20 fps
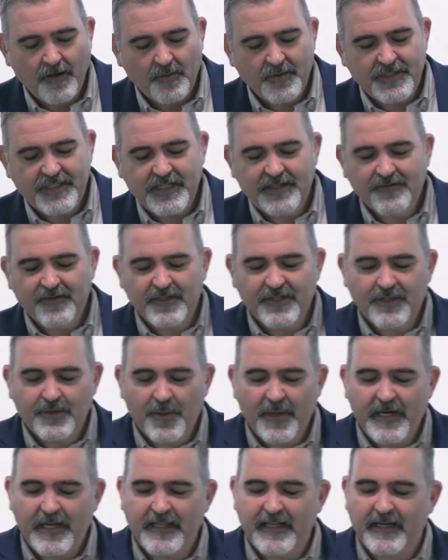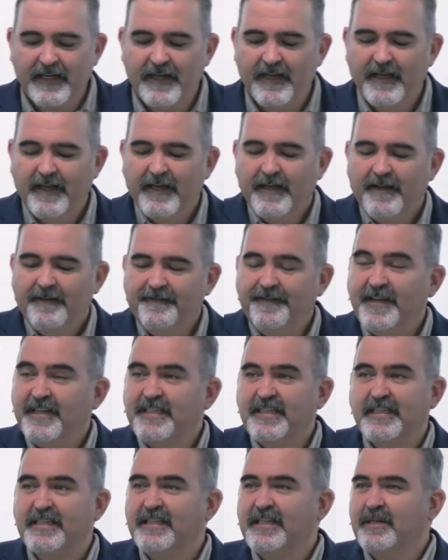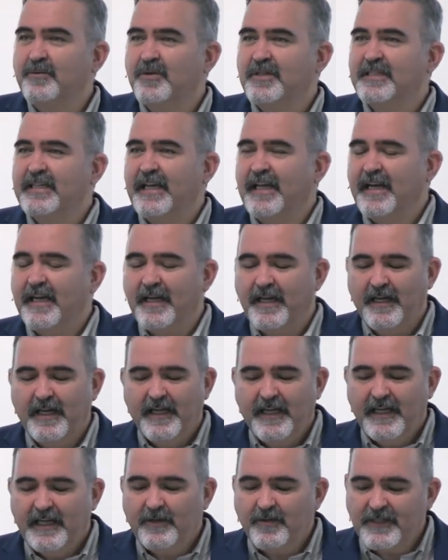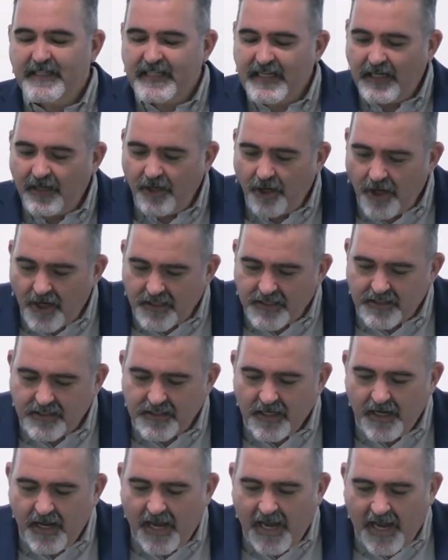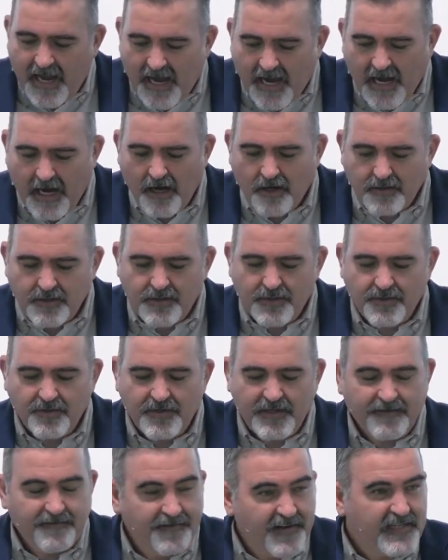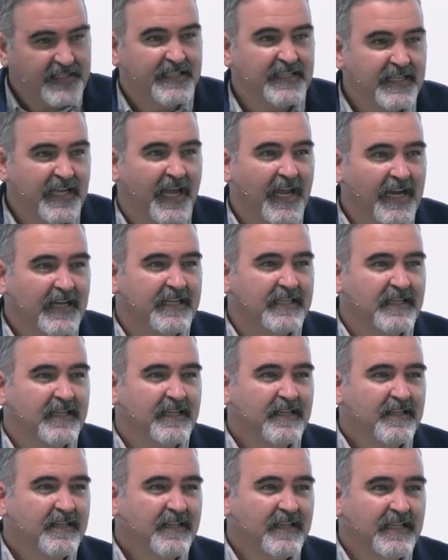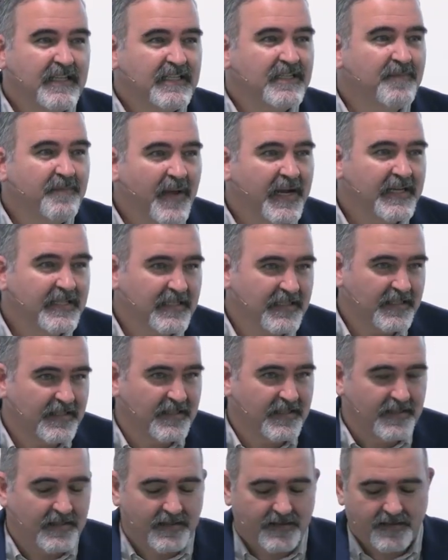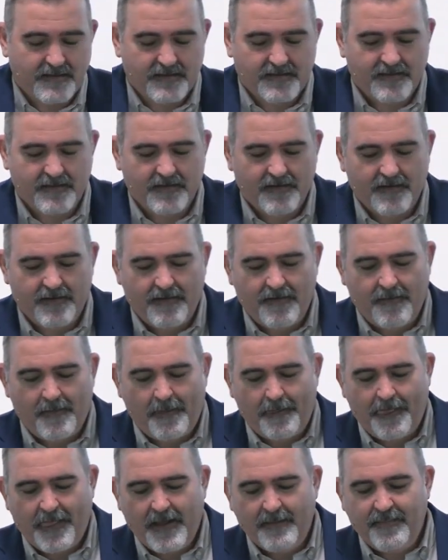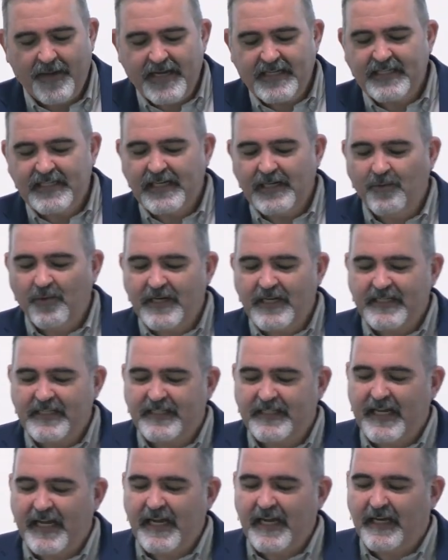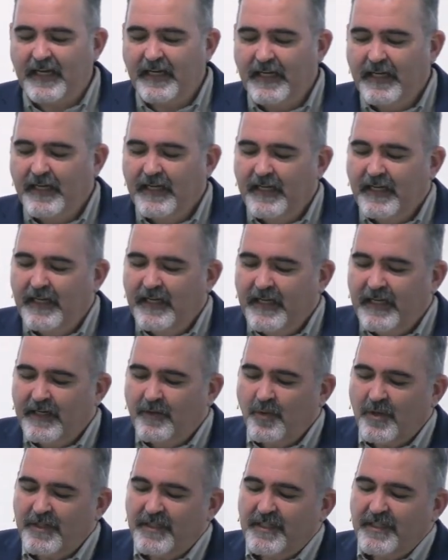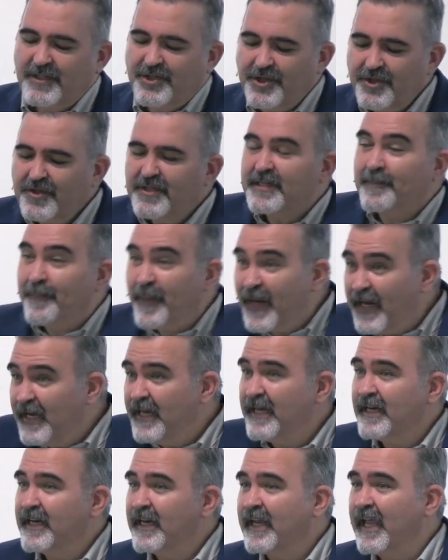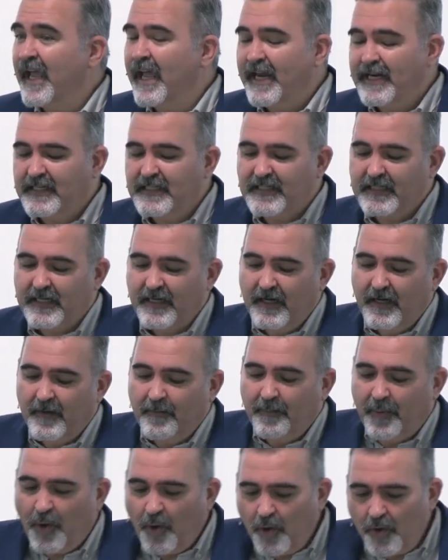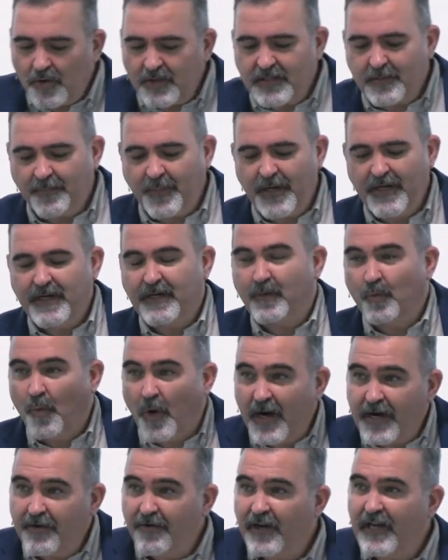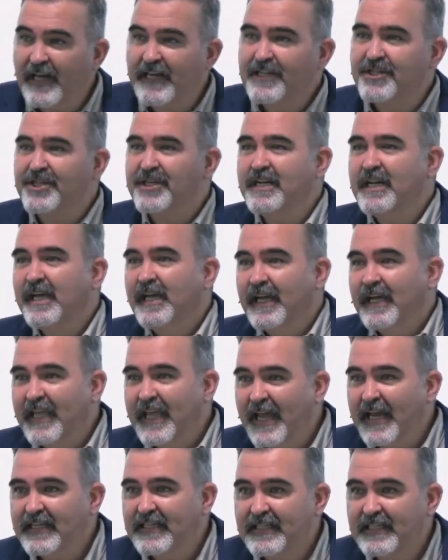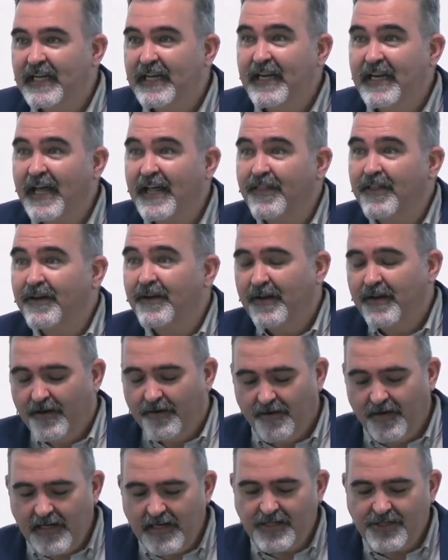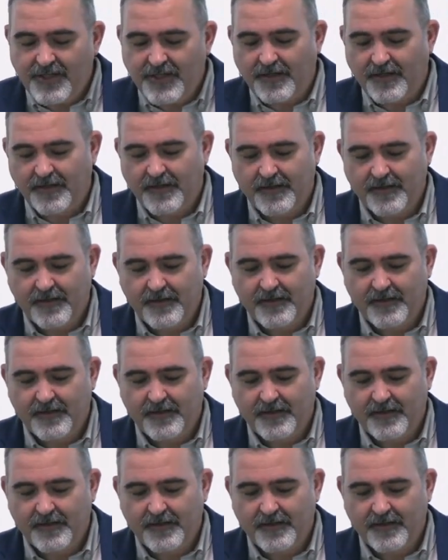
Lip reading: We see in verse 20 that Festus, he was at a loss how to investigate these matters. And basically what he's saying, it was the Jews' opinion against Paul's opinion, one religion against another religion.